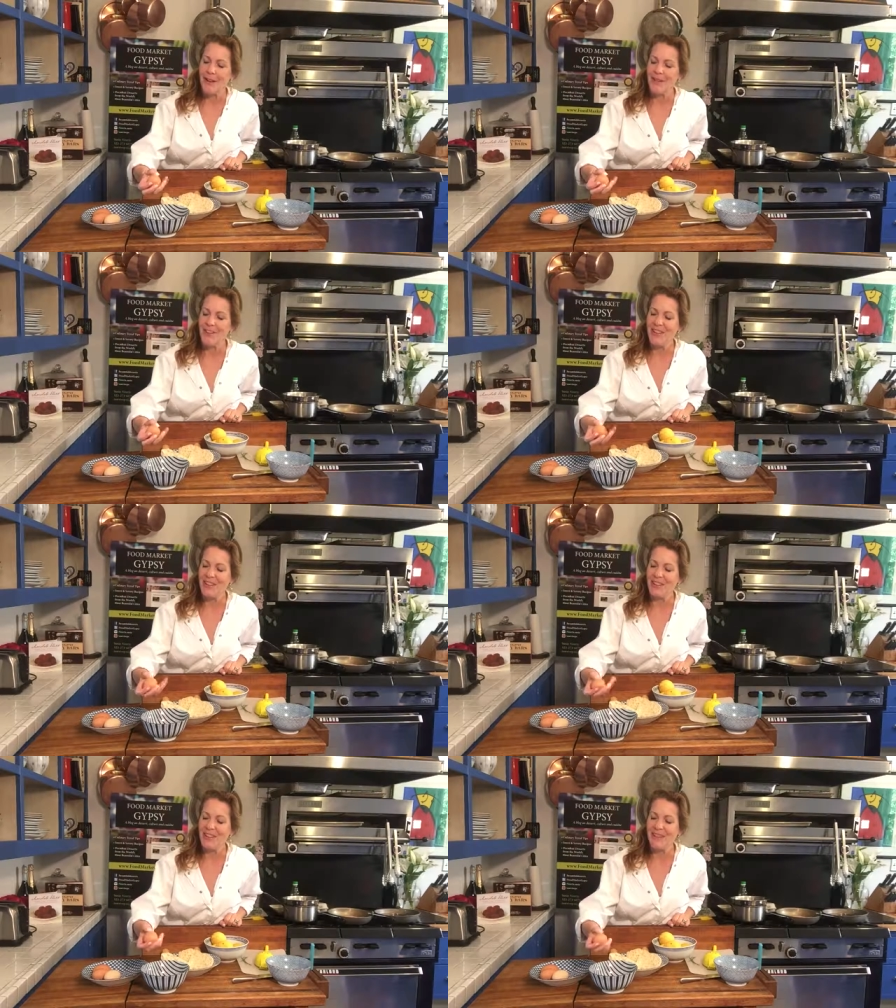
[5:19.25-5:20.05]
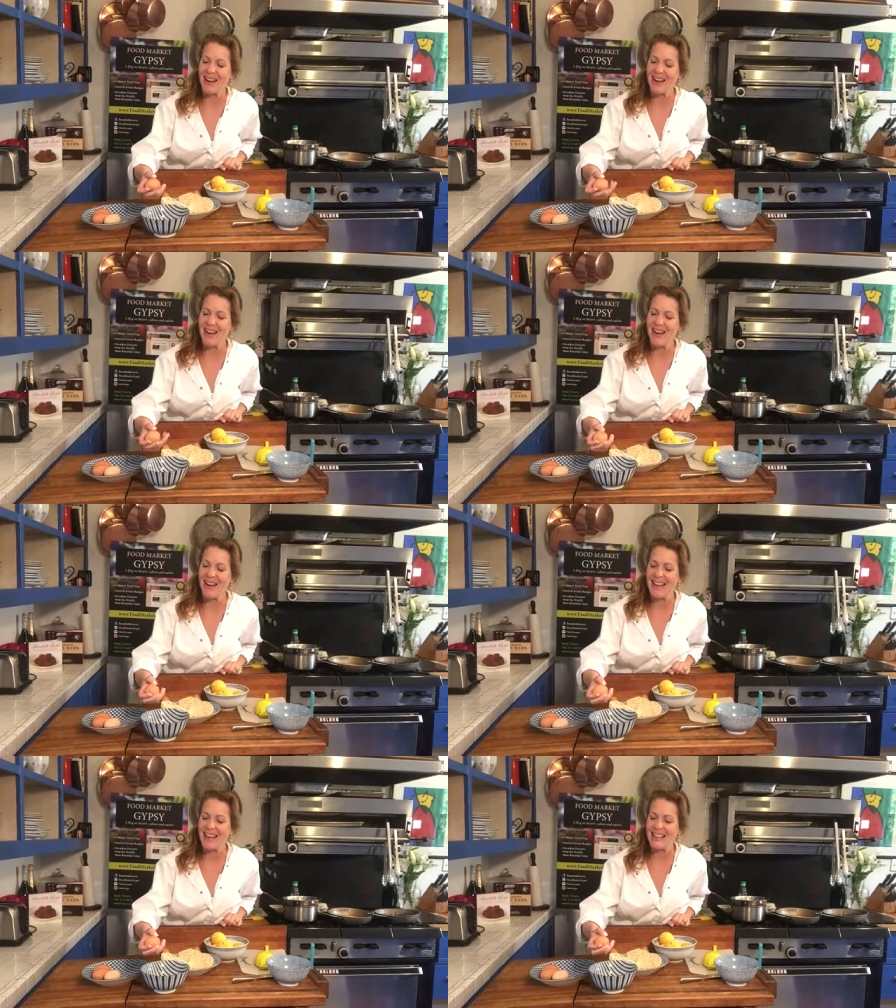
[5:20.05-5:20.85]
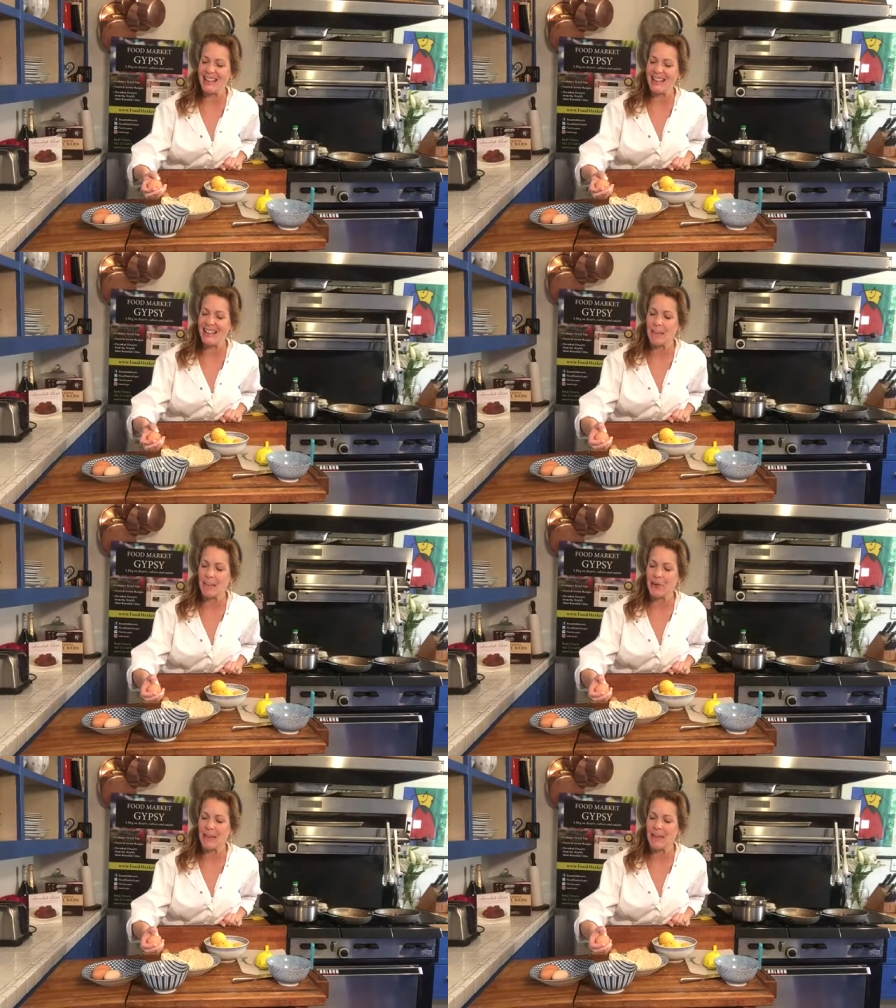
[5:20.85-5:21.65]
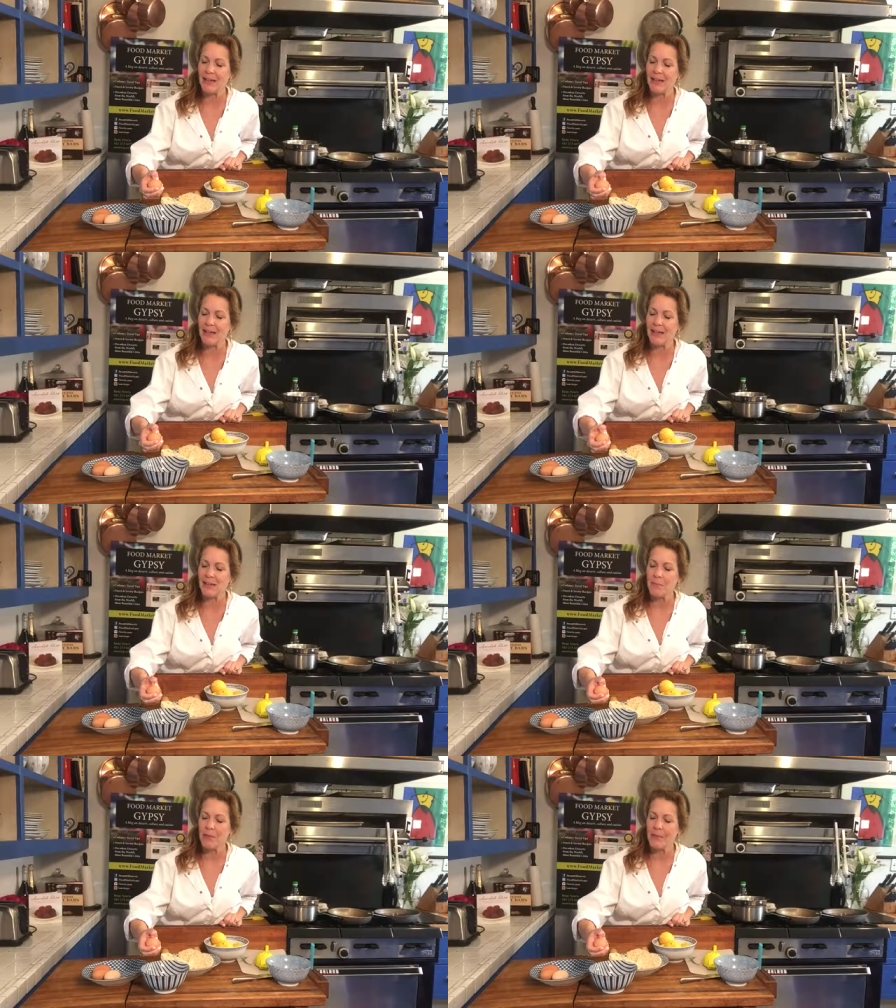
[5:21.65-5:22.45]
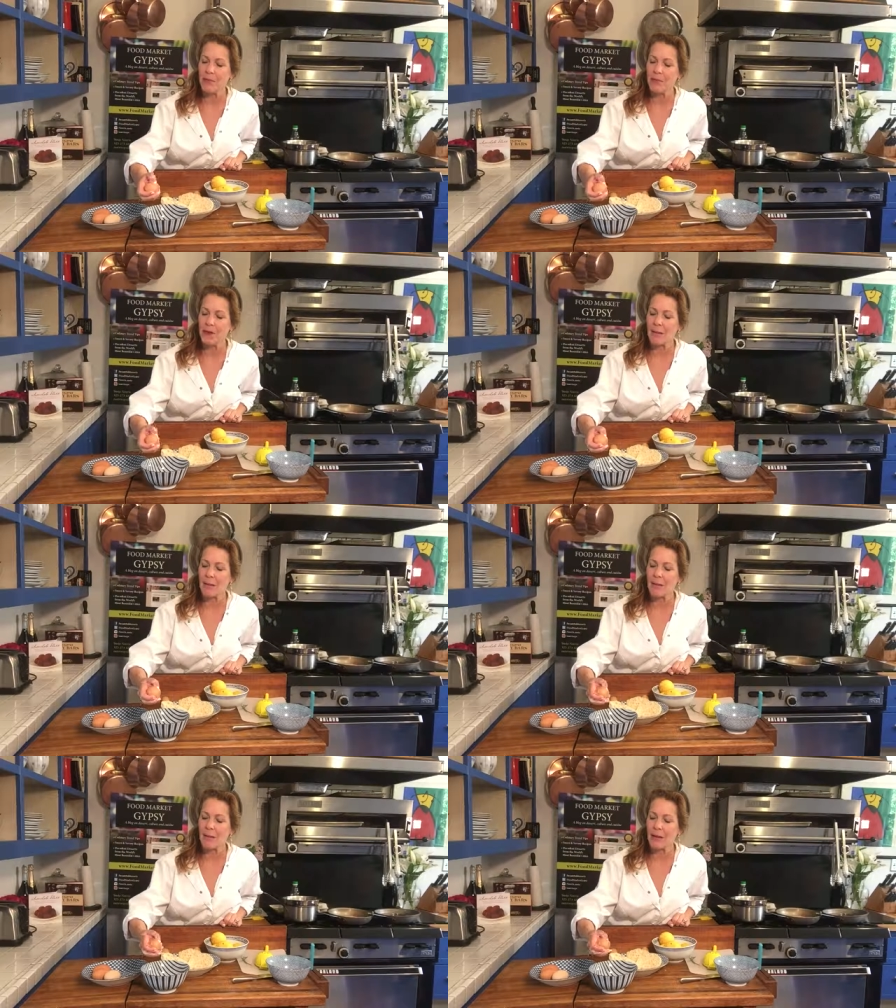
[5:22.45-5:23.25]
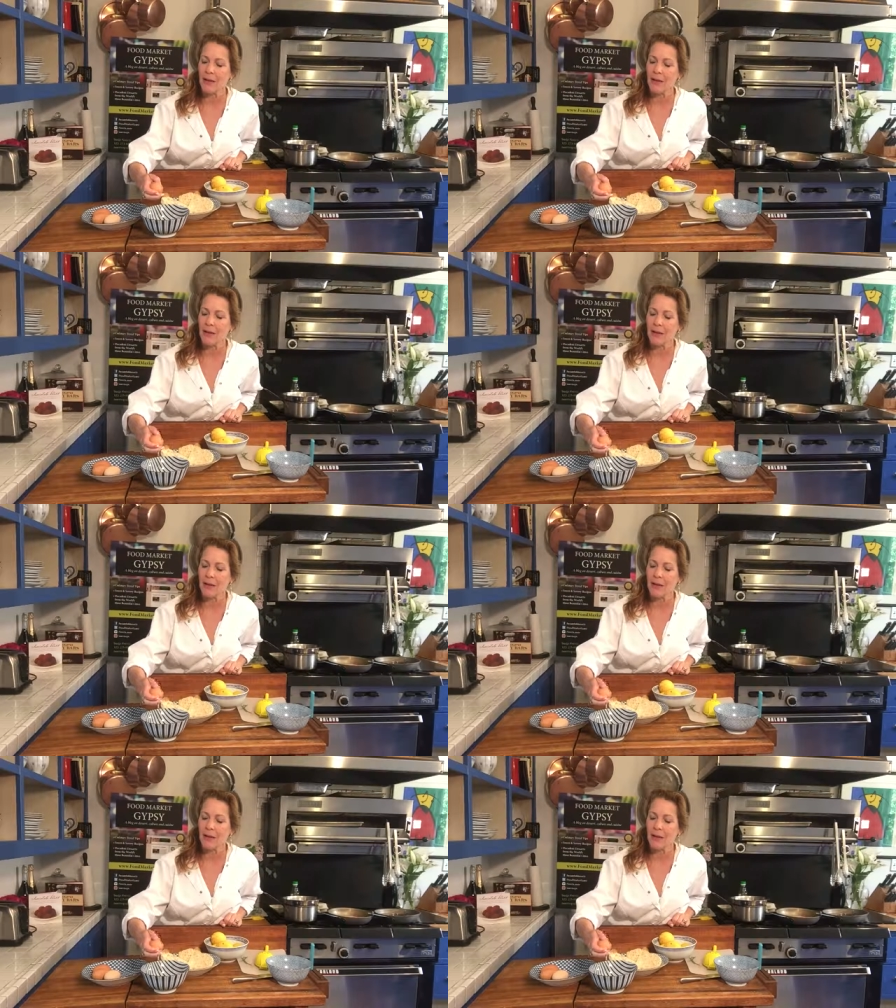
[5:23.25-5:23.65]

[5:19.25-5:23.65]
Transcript: I'm using my hand to separate it, make that crack bigger,